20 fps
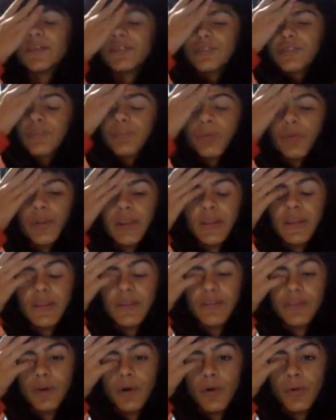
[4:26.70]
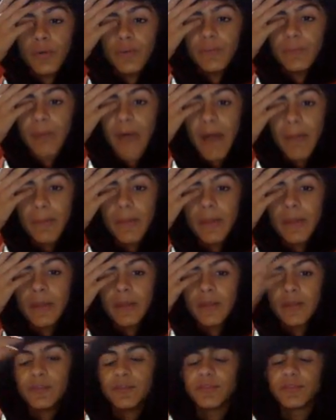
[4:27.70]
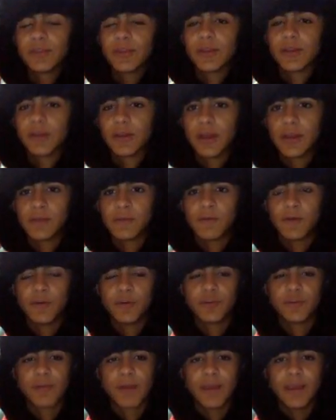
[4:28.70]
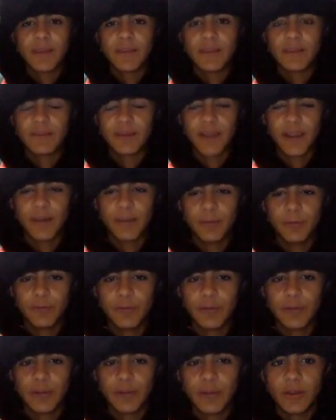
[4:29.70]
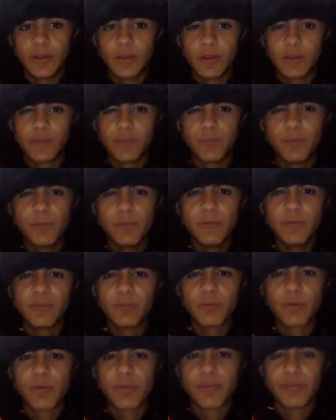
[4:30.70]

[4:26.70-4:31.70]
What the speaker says: and just putting this, oh, it's Batman, is just like kind of undermining the entire movie. Because this movie is more than